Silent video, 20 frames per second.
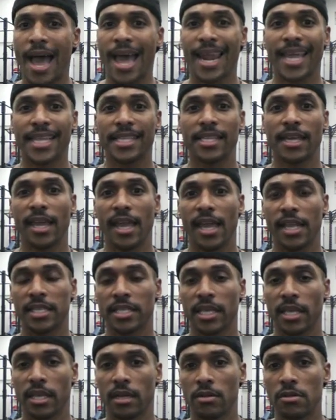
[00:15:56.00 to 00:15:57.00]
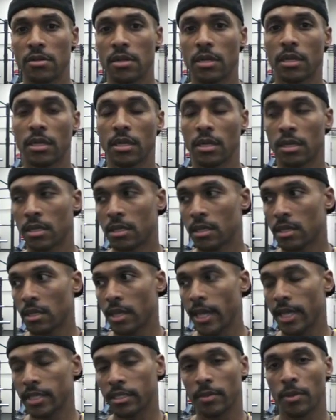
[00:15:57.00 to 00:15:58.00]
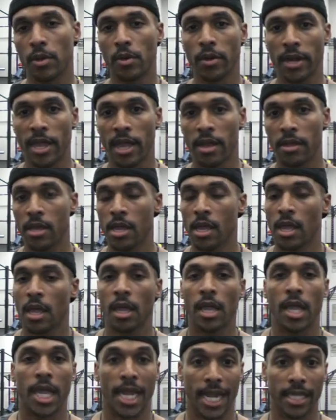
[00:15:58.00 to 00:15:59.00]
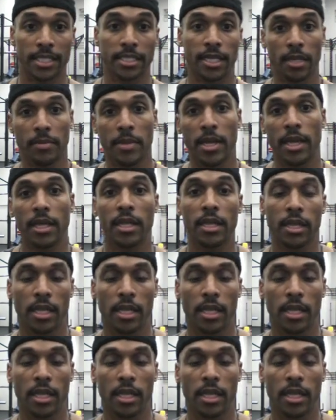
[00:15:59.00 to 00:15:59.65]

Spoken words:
I like to exhale as I'm going out, and I take my